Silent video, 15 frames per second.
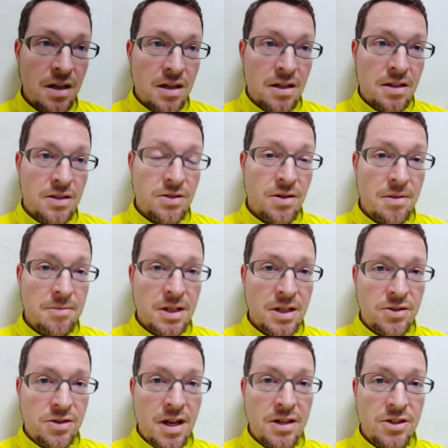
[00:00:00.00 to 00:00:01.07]
So I'm going to
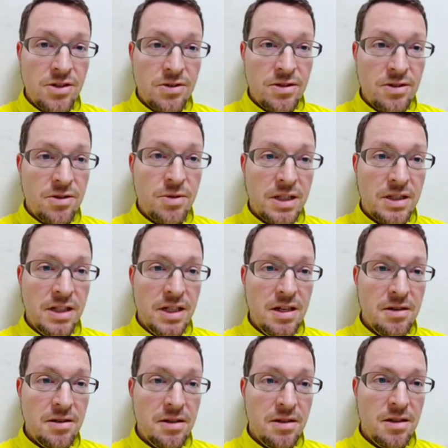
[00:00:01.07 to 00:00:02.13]
try and show you quickly
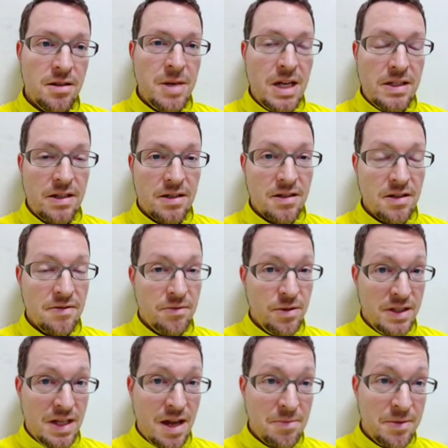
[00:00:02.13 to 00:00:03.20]
the basics of what's
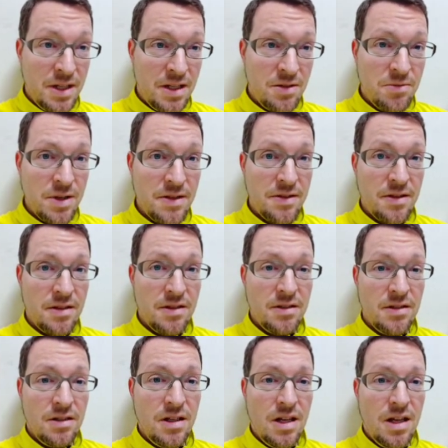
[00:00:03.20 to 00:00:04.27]
happening with
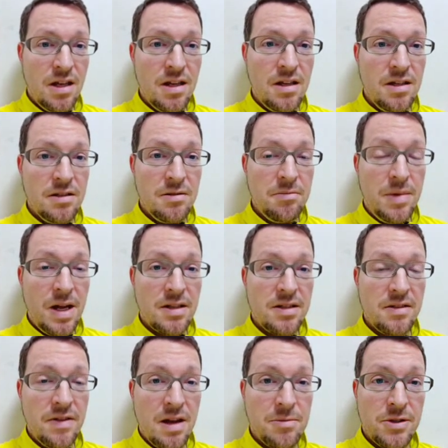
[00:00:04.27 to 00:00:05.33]
a passive
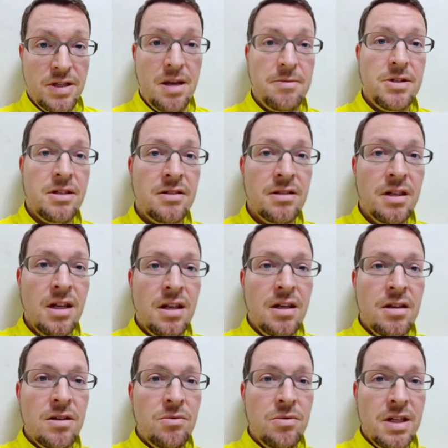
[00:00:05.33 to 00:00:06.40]
apperception
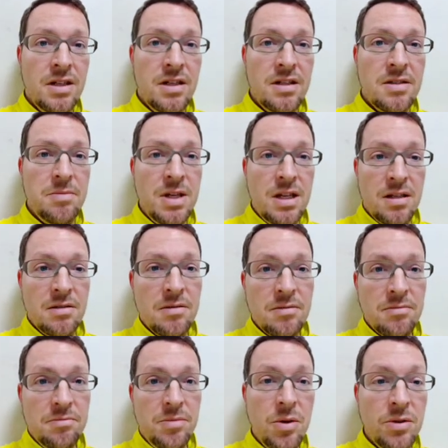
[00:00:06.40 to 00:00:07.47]
when it's being
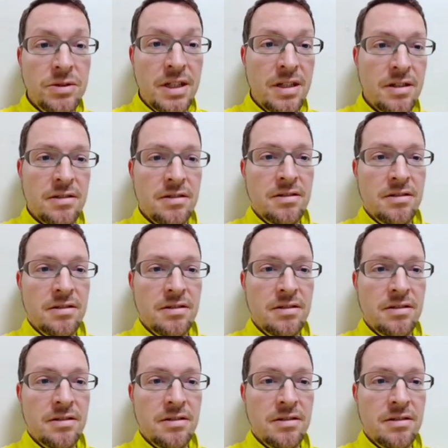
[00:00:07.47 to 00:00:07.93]
pulled in.